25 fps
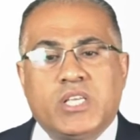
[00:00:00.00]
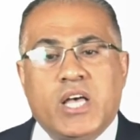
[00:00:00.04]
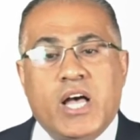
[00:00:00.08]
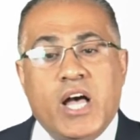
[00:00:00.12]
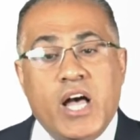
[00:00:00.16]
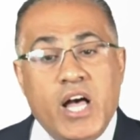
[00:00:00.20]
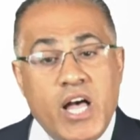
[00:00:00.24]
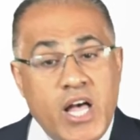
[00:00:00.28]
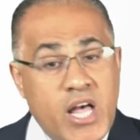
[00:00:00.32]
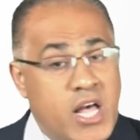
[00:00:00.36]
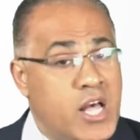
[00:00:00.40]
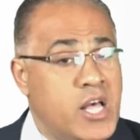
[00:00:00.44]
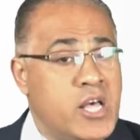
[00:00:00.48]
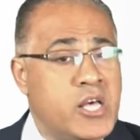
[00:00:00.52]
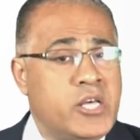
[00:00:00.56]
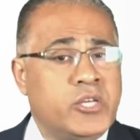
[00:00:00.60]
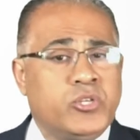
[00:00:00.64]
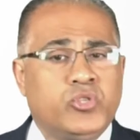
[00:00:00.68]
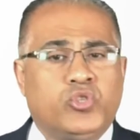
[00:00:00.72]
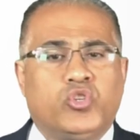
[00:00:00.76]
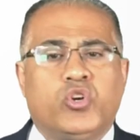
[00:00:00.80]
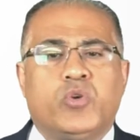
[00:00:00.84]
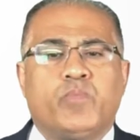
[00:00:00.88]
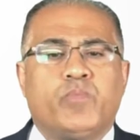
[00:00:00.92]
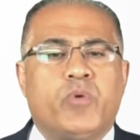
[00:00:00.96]

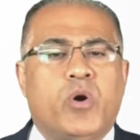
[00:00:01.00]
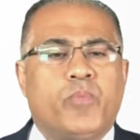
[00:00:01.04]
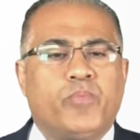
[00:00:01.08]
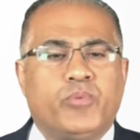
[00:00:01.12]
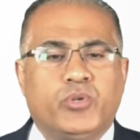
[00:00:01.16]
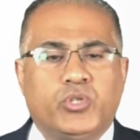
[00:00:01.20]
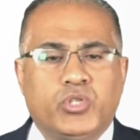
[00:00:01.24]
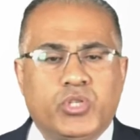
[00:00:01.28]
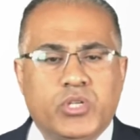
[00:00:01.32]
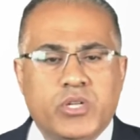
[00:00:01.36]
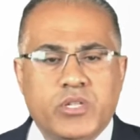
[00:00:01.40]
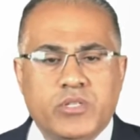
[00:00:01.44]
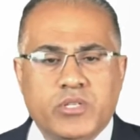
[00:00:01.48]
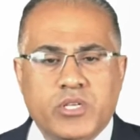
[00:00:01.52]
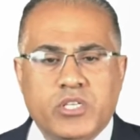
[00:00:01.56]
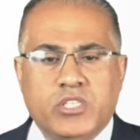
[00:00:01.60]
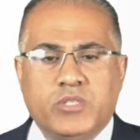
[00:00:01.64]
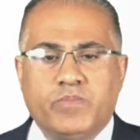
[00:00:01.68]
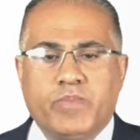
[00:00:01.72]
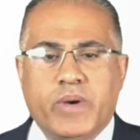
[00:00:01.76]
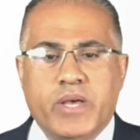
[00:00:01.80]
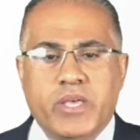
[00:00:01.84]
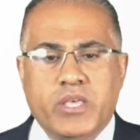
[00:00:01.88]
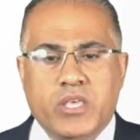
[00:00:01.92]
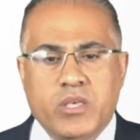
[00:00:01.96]
her job opportunities
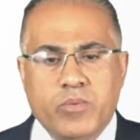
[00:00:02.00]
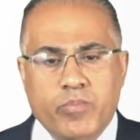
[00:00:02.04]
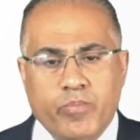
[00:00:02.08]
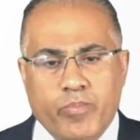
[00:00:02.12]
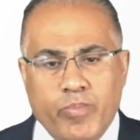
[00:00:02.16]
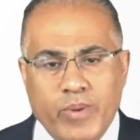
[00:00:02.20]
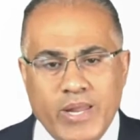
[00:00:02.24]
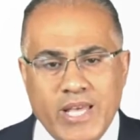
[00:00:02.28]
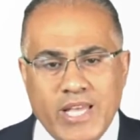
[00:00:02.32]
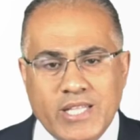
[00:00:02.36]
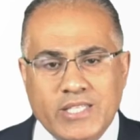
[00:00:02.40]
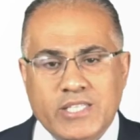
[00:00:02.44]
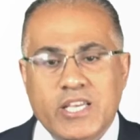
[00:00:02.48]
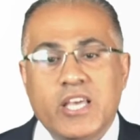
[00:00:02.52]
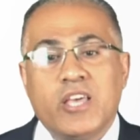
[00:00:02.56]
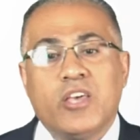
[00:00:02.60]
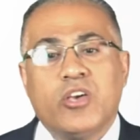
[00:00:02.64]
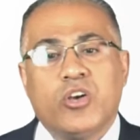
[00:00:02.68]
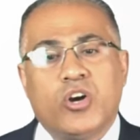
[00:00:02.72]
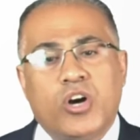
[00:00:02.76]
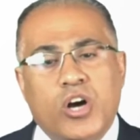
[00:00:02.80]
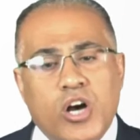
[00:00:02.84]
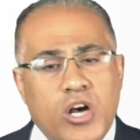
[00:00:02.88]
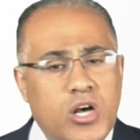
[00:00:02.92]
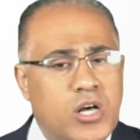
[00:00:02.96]
by completing
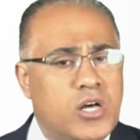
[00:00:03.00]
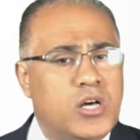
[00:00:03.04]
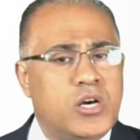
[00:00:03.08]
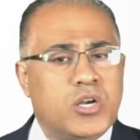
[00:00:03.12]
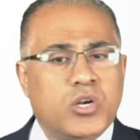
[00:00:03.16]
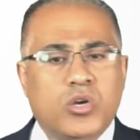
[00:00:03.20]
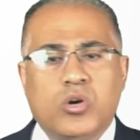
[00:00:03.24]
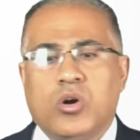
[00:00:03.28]
her